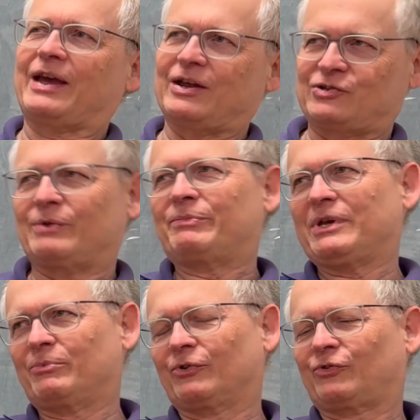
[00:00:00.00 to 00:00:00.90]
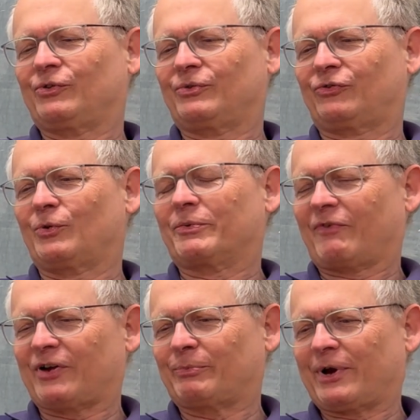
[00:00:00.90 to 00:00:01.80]
and Jim Peebles, who
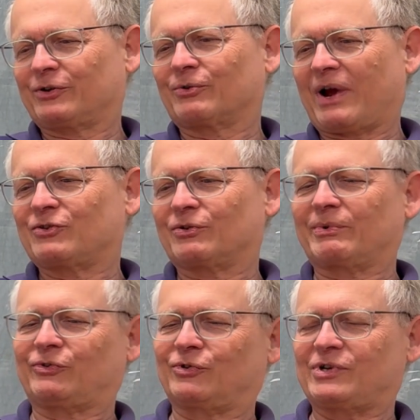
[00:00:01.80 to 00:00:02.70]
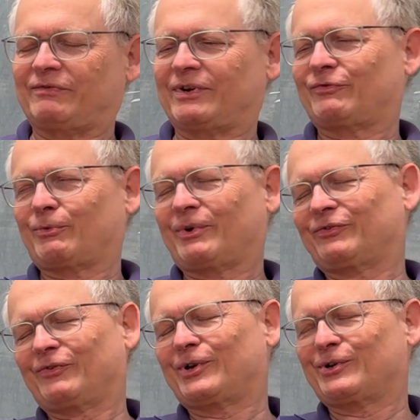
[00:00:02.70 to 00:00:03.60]
supervised my undergraduate research, even if it
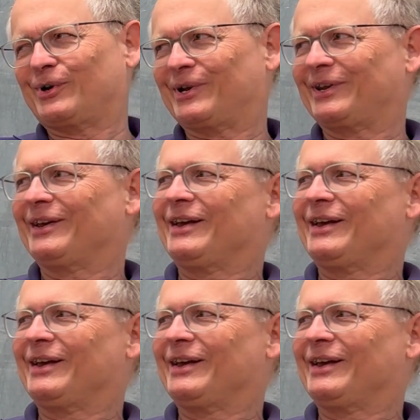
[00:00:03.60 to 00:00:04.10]
wasn't very good.